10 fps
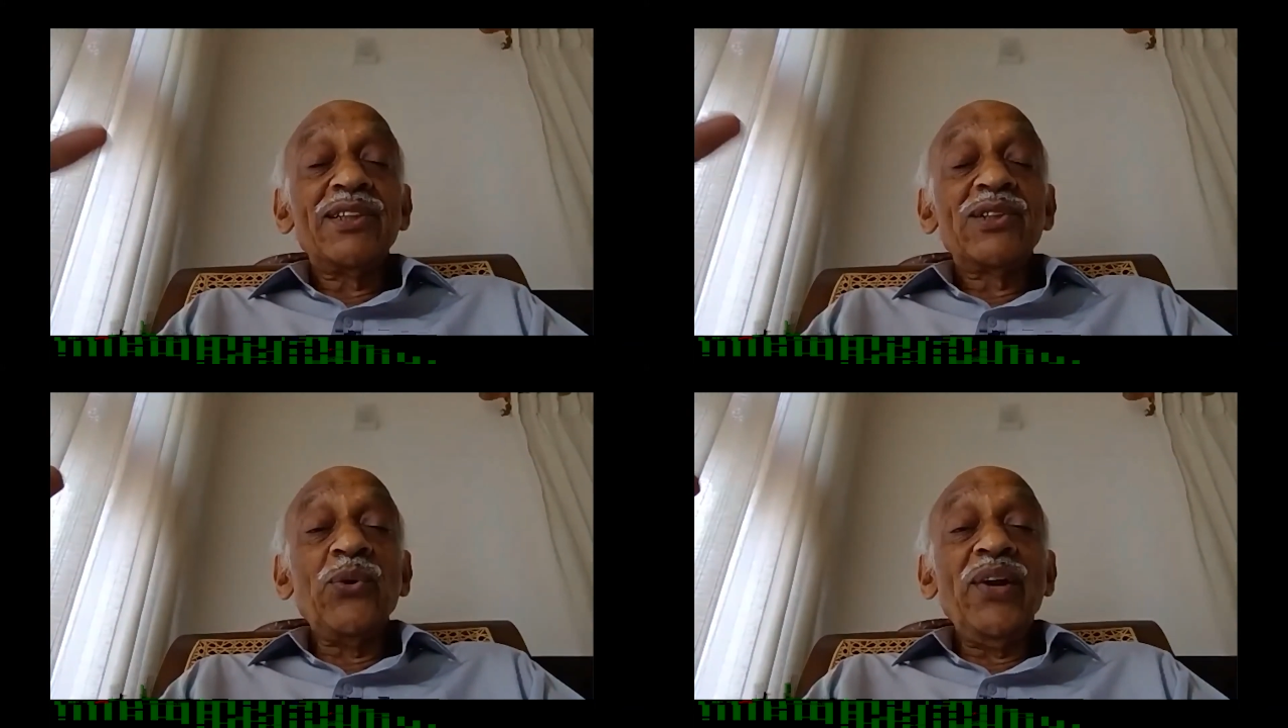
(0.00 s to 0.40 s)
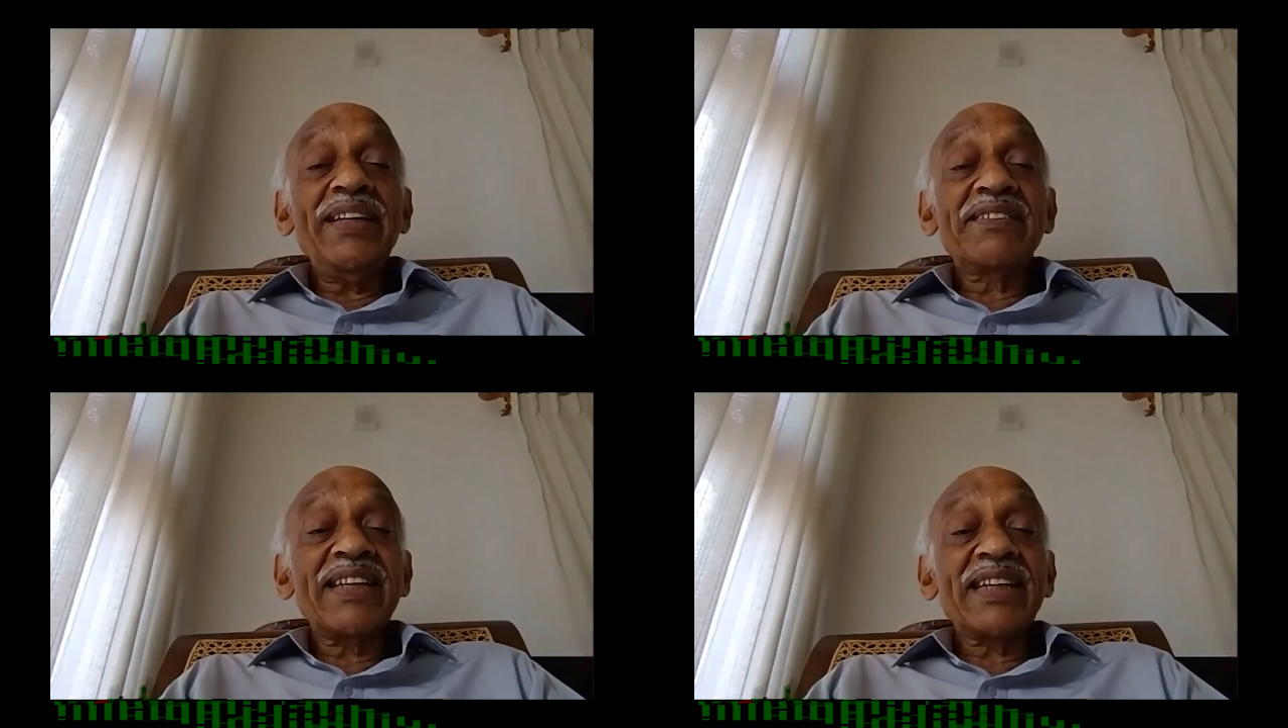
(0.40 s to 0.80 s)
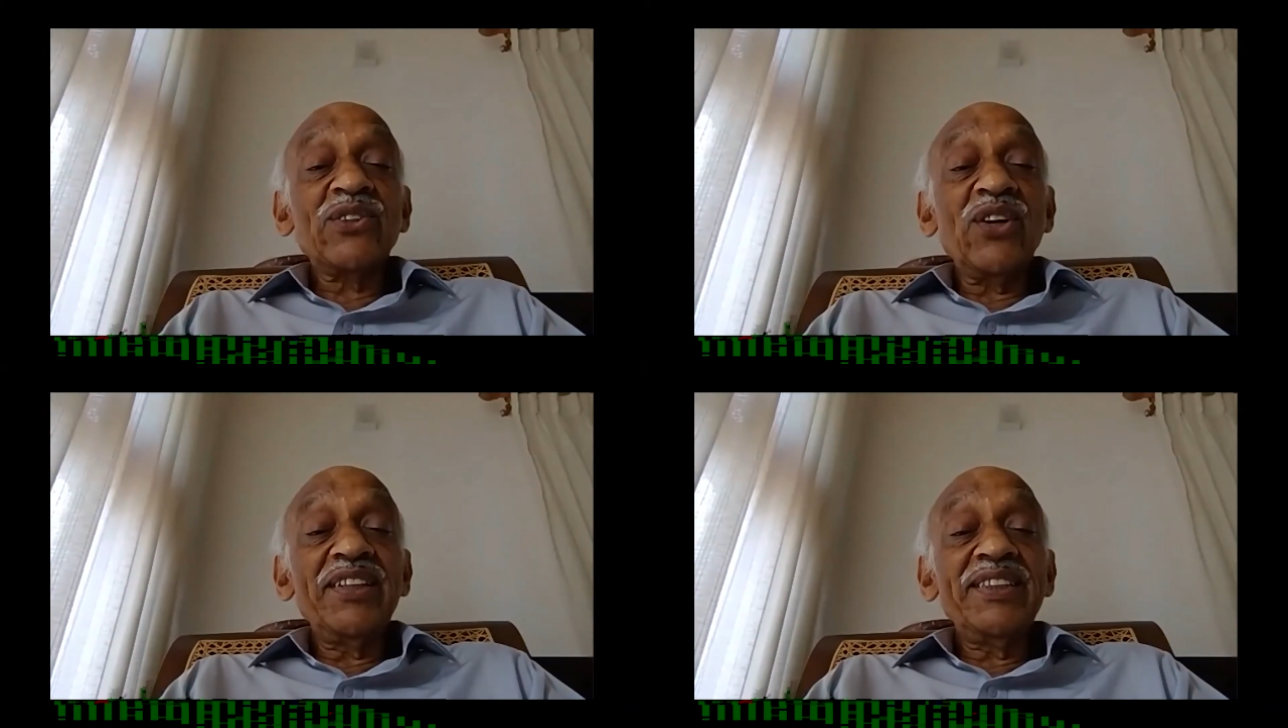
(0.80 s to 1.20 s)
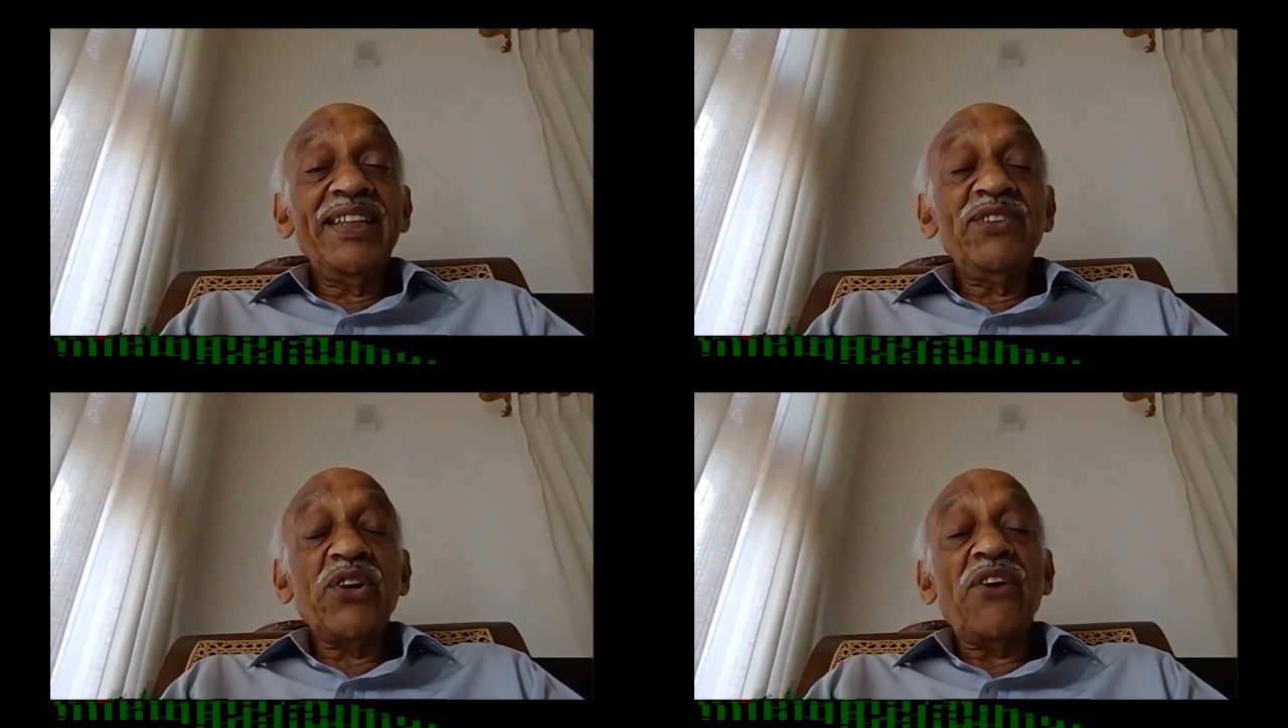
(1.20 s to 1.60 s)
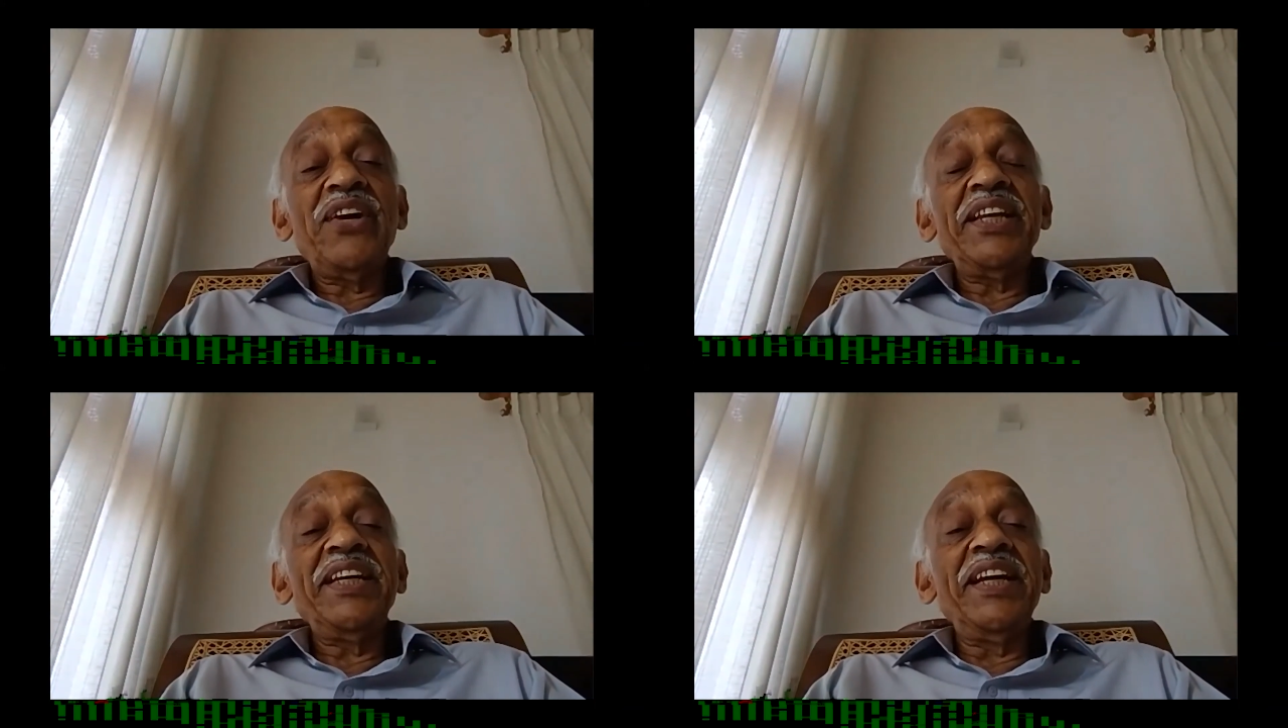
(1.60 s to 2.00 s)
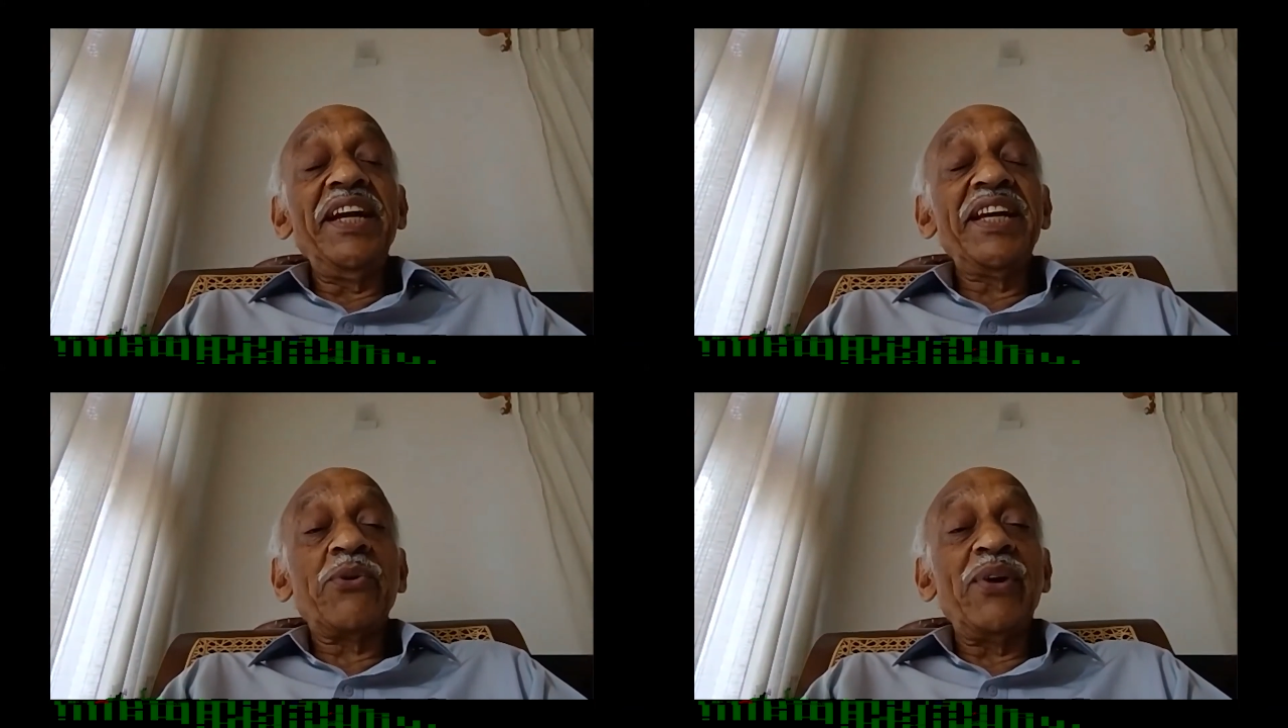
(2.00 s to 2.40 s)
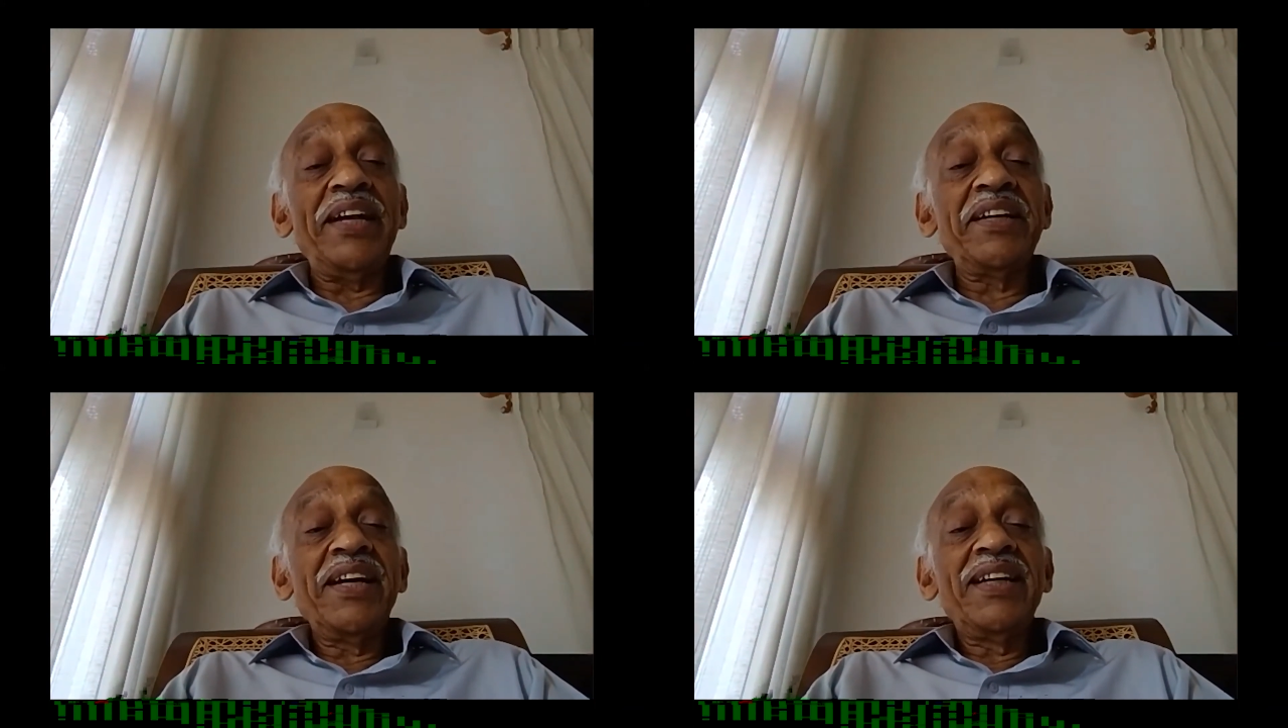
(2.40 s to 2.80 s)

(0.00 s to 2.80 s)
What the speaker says: today's technology is very inadequate.